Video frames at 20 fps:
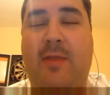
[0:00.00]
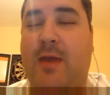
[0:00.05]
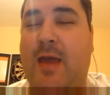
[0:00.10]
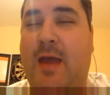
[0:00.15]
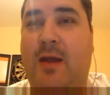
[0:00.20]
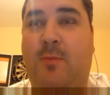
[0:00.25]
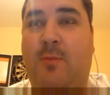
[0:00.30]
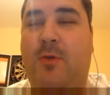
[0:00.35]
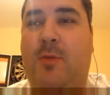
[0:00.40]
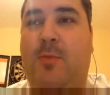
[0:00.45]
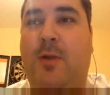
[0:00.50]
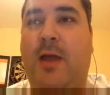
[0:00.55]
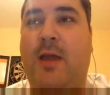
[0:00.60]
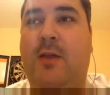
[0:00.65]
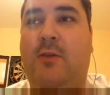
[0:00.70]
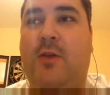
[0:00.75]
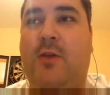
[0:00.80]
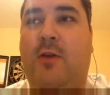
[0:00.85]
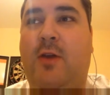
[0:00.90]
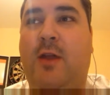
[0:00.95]
Edinburgh
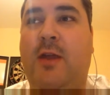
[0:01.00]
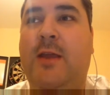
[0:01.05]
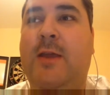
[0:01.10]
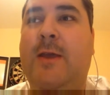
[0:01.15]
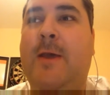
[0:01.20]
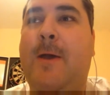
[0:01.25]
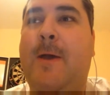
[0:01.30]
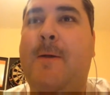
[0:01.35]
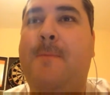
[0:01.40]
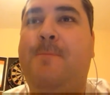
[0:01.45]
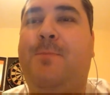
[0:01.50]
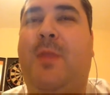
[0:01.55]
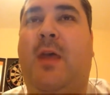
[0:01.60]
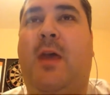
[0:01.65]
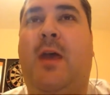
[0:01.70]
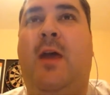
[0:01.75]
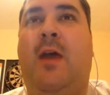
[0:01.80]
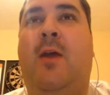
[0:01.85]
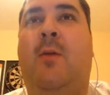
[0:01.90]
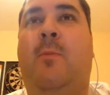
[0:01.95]
player, sorry.
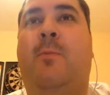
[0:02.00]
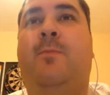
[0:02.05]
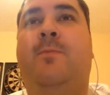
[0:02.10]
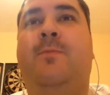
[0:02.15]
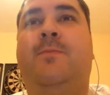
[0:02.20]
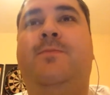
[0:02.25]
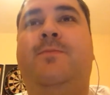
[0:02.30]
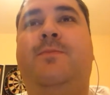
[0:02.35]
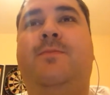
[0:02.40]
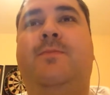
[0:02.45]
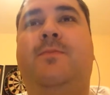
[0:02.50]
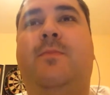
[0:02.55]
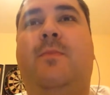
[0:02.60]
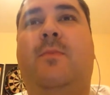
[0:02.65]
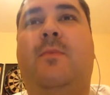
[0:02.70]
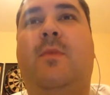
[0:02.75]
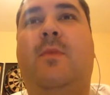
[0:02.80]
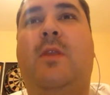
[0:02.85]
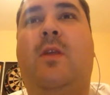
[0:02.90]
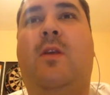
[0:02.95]
Um,
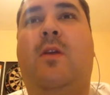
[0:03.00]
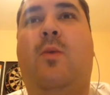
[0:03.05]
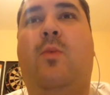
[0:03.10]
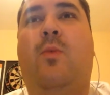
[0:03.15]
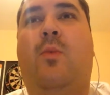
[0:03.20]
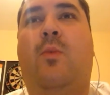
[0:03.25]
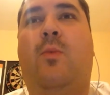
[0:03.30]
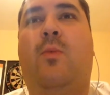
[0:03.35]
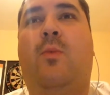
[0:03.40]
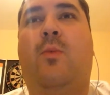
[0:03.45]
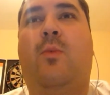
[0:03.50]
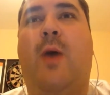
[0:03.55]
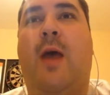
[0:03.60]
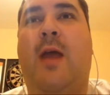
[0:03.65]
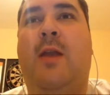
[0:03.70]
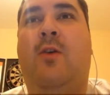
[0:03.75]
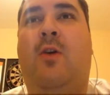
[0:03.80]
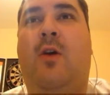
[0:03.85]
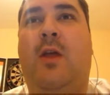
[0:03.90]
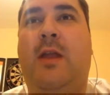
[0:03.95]

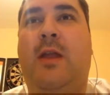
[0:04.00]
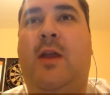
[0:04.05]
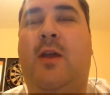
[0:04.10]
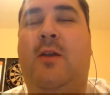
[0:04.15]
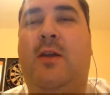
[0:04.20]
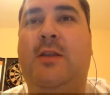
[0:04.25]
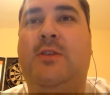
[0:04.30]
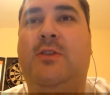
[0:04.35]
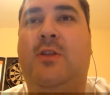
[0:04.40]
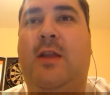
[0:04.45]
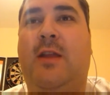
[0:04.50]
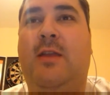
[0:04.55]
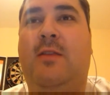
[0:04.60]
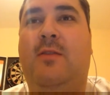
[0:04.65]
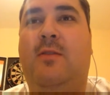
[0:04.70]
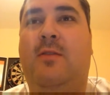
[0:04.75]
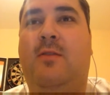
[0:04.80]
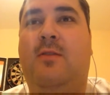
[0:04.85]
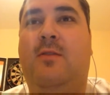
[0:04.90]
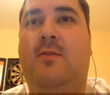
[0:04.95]
when literally
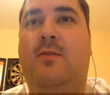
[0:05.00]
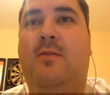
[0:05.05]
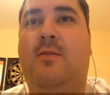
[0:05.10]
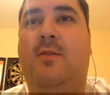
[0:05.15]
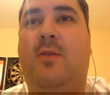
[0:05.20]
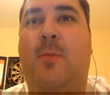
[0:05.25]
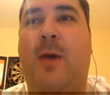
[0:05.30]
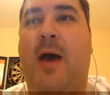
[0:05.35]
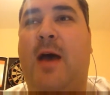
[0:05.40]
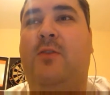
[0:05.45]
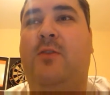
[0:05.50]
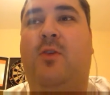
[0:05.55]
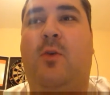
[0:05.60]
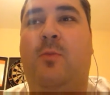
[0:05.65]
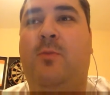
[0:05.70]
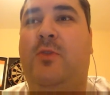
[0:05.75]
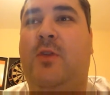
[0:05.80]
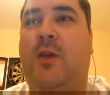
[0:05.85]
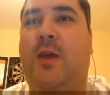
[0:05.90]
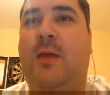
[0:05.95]
the pass
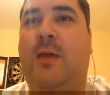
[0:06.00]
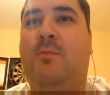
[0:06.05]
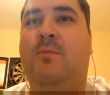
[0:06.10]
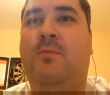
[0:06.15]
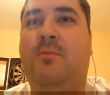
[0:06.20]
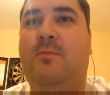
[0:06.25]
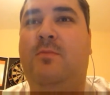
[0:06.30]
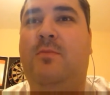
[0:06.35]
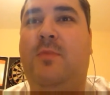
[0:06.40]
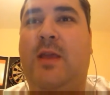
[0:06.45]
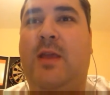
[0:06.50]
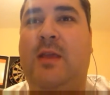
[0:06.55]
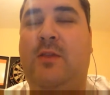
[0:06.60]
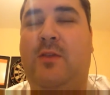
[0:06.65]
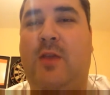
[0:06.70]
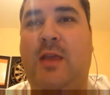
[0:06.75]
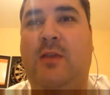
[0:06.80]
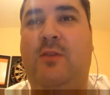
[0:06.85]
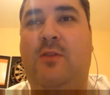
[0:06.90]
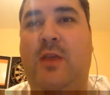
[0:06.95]
comes to him,
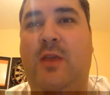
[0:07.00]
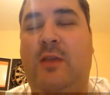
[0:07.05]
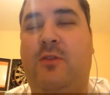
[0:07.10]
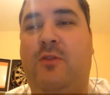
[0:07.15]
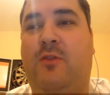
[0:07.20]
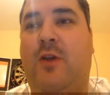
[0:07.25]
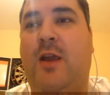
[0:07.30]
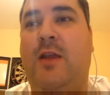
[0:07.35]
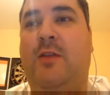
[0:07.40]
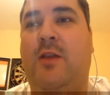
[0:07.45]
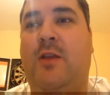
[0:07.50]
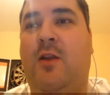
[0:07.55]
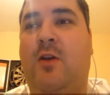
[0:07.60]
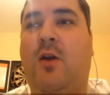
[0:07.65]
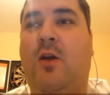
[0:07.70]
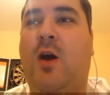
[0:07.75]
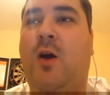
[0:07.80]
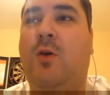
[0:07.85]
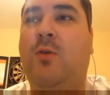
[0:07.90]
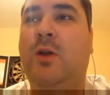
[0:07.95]
he's straight in
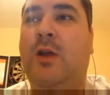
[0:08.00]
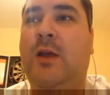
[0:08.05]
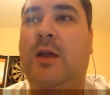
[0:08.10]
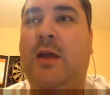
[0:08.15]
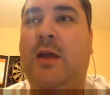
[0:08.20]
on goal,